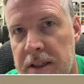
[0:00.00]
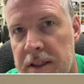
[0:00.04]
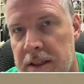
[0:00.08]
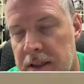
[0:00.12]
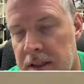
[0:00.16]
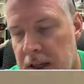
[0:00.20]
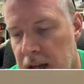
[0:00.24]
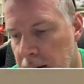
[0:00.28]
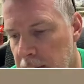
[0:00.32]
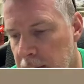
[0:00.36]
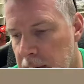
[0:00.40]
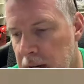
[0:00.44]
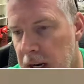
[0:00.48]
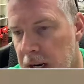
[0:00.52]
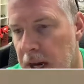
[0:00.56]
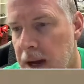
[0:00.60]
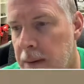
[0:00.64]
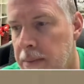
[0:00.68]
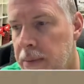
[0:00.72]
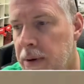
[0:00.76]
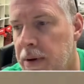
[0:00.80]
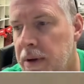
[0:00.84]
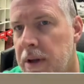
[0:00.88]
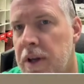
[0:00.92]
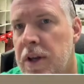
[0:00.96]
is coming
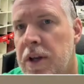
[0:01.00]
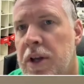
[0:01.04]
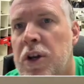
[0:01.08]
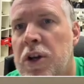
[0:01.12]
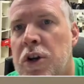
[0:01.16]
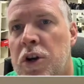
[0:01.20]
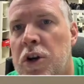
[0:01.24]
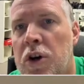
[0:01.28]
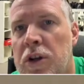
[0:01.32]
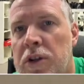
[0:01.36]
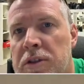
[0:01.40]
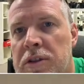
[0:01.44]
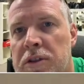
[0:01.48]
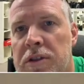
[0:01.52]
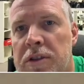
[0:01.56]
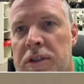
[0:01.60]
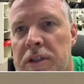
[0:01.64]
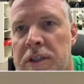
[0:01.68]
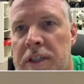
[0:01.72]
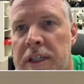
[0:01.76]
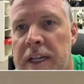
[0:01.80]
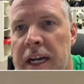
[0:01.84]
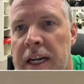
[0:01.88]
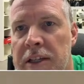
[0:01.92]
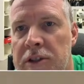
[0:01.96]
up
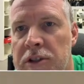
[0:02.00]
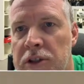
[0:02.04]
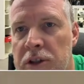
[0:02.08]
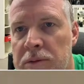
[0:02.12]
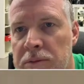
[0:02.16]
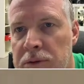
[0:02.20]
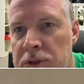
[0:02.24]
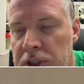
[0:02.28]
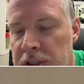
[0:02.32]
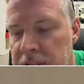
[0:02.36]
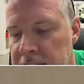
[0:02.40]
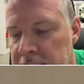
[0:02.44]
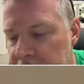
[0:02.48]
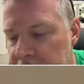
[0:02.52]
constant now, so I'm just